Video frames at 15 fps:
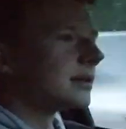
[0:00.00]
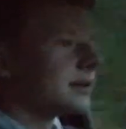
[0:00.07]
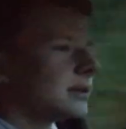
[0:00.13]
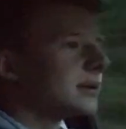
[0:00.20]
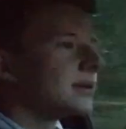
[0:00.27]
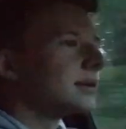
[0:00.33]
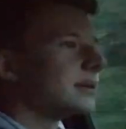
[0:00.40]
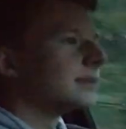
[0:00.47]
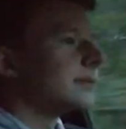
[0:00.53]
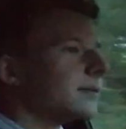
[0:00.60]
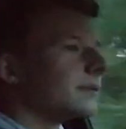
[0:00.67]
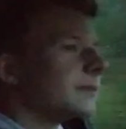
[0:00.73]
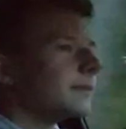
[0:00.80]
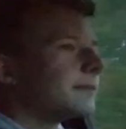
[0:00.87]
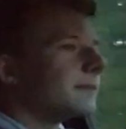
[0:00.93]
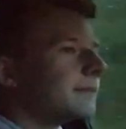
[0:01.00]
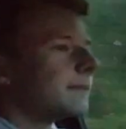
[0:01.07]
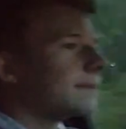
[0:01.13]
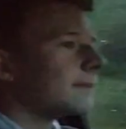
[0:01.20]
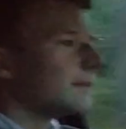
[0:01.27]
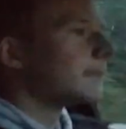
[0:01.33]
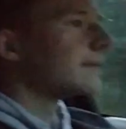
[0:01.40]

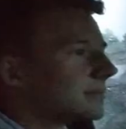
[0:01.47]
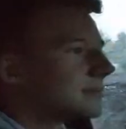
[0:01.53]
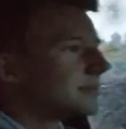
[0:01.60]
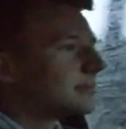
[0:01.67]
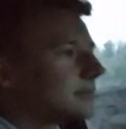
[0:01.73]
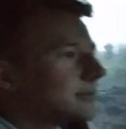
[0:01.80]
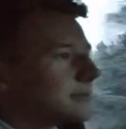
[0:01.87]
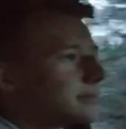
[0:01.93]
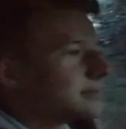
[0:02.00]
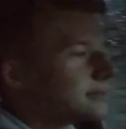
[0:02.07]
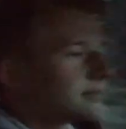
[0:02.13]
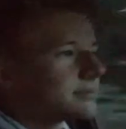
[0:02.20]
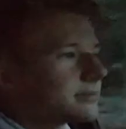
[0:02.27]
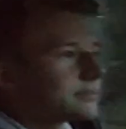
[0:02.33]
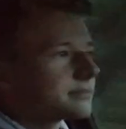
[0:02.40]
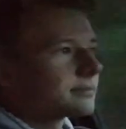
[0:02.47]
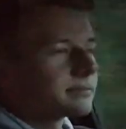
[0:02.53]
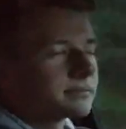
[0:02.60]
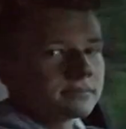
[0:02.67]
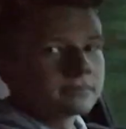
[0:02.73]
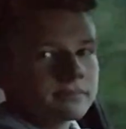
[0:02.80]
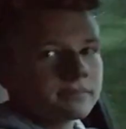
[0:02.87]

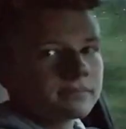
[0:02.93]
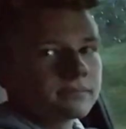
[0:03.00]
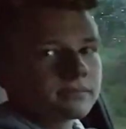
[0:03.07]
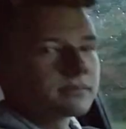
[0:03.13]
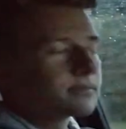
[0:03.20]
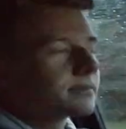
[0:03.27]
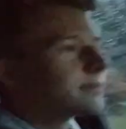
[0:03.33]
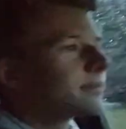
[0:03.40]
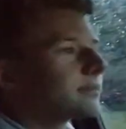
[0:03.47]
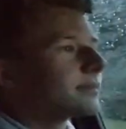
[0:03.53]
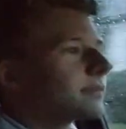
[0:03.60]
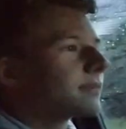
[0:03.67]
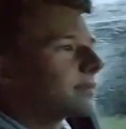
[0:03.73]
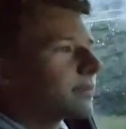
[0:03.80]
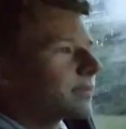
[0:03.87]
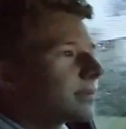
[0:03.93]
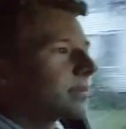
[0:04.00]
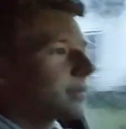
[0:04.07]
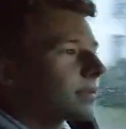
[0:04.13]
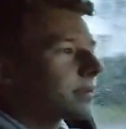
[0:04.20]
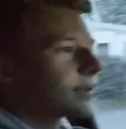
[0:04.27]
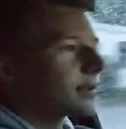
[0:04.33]

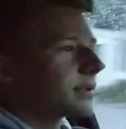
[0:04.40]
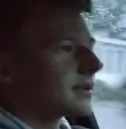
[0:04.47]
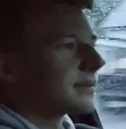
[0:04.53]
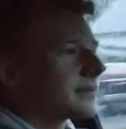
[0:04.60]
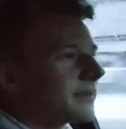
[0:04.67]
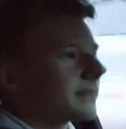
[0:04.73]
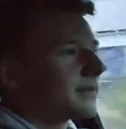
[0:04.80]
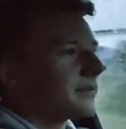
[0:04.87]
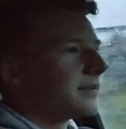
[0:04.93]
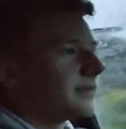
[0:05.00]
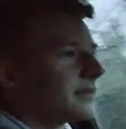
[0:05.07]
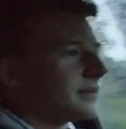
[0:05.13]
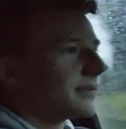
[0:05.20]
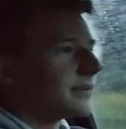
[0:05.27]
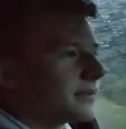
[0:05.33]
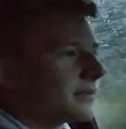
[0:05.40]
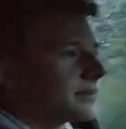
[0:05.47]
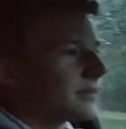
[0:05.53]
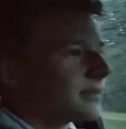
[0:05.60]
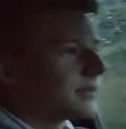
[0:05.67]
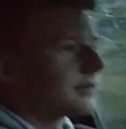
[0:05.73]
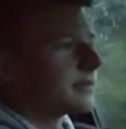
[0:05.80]

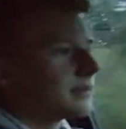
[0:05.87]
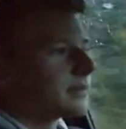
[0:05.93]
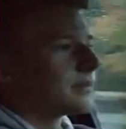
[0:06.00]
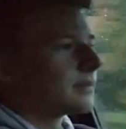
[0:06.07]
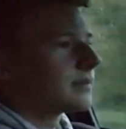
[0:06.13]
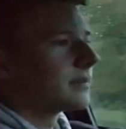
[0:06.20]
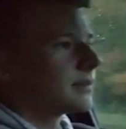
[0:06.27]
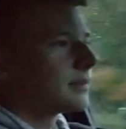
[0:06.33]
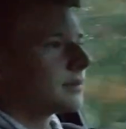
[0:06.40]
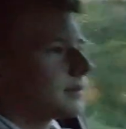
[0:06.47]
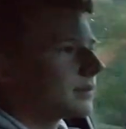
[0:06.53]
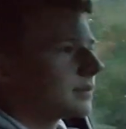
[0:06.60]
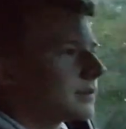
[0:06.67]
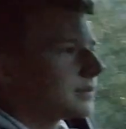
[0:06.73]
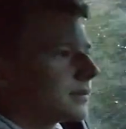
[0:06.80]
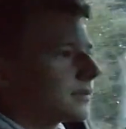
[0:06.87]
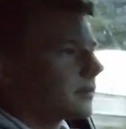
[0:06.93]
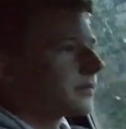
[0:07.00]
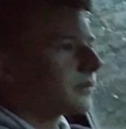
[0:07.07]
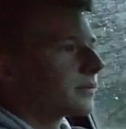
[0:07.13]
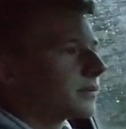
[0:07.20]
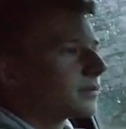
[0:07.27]

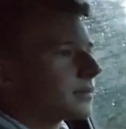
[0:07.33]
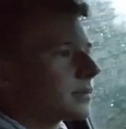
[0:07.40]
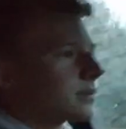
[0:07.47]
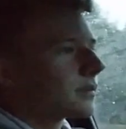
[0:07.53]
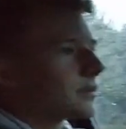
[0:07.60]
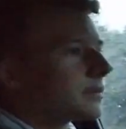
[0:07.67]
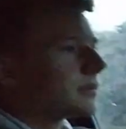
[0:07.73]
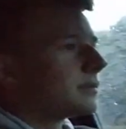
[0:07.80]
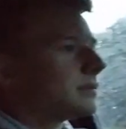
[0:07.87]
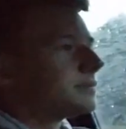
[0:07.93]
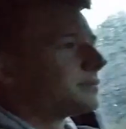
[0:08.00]
(not speaking)